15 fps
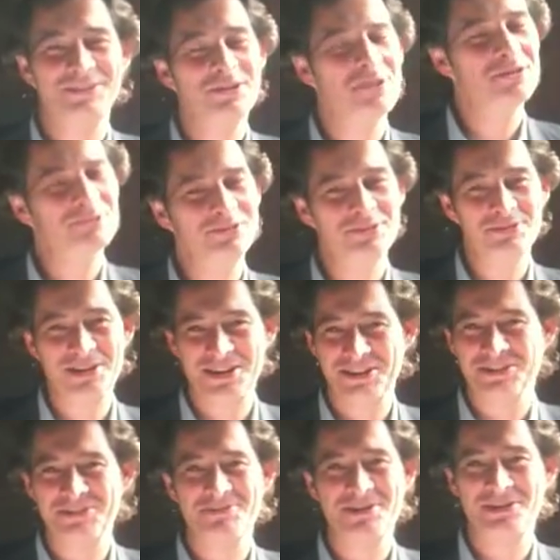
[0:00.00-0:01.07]
No, not too
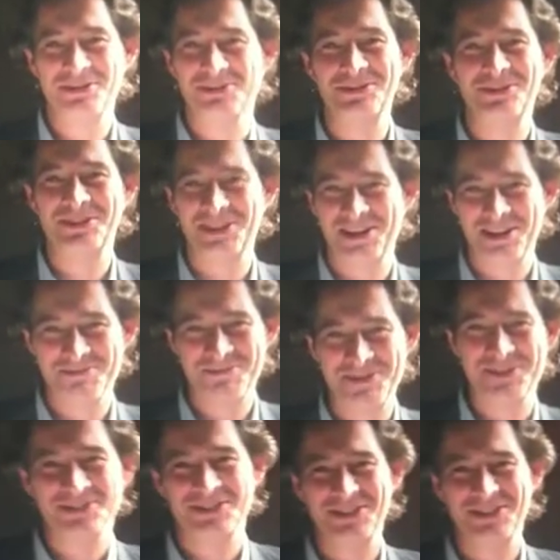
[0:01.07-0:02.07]
late. Had a good time, but